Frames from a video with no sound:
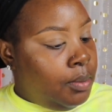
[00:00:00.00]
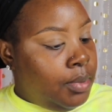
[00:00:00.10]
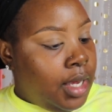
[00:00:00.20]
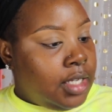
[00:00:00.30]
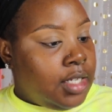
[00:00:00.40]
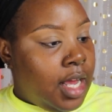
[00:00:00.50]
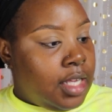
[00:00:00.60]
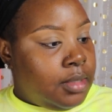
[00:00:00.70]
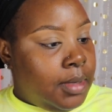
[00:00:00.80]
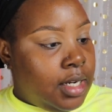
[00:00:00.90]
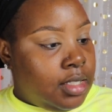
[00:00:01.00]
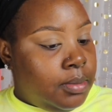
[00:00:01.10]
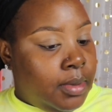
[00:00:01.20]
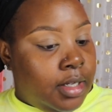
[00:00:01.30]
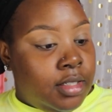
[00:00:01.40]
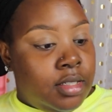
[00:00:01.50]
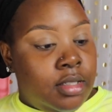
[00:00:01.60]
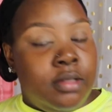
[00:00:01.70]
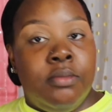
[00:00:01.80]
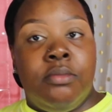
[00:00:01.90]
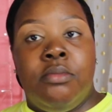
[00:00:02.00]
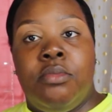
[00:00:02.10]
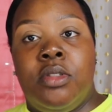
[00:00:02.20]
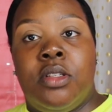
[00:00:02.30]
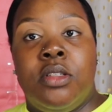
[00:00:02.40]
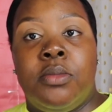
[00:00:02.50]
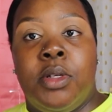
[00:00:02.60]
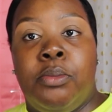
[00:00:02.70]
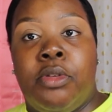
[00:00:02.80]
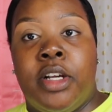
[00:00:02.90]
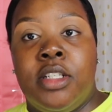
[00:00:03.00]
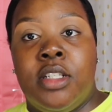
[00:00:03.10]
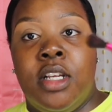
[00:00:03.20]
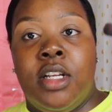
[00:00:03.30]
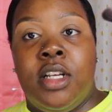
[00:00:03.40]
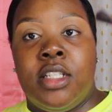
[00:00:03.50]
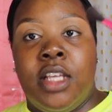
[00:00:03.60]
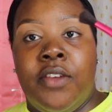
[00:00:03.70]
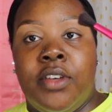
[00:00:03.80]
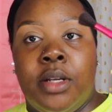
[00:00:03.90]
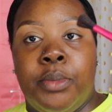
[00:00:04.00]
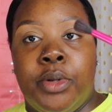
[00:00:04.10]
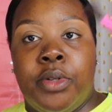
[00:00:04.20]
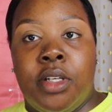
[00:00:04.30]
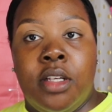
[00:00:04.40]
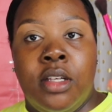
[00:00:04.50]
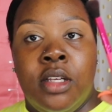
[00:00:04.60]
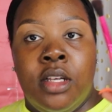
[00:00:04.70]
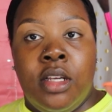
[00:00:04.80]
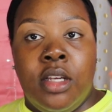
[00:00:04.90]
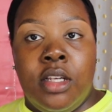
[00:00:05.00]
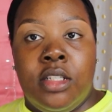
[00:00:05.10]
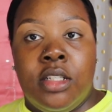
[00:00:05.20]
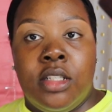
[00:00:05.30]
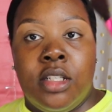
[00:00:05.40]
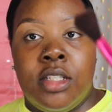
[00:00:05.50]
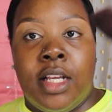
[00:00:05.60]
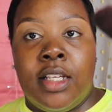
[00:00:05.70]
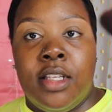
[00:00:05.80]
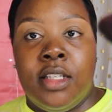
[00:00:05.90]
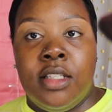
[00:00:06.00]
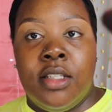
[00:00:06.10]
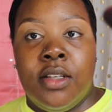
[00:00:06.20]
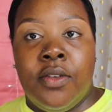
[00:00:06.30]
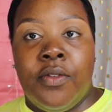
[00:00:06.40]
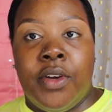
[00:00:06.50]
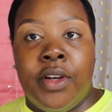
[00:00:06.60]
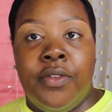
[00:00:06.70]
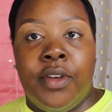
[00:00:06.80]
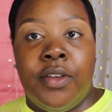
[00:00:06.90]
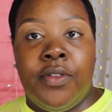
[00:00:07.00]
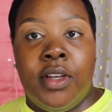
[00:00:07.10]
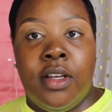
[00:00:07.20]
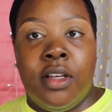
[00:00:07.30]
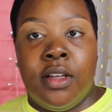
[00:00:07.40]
BH Cosmetics brush, brush, and it doesn't have a number on it. It just looks like this, very fluffy.